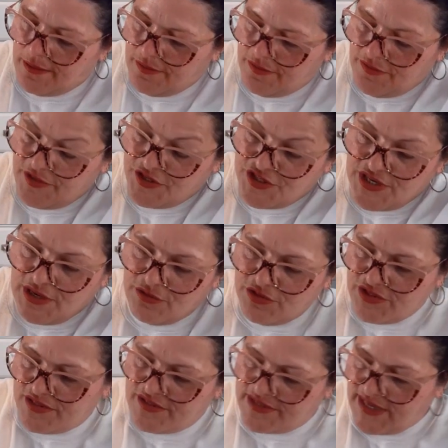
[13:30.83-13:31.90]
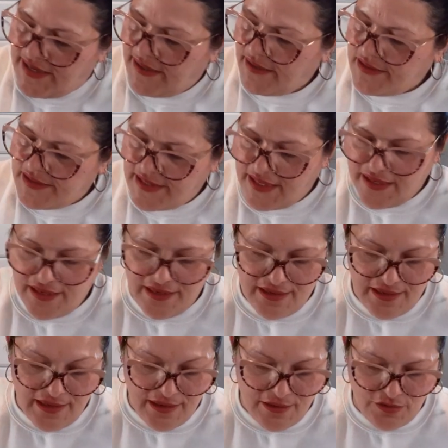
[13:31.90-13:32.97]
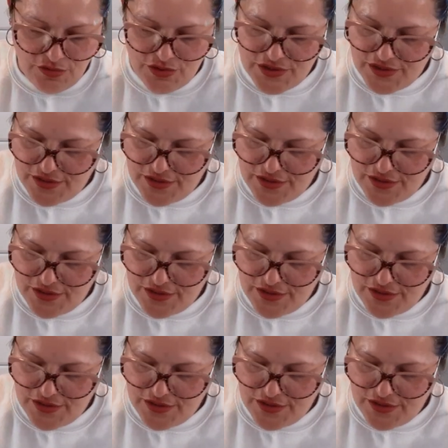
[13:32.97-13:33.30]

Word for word: Because I was going to take it out.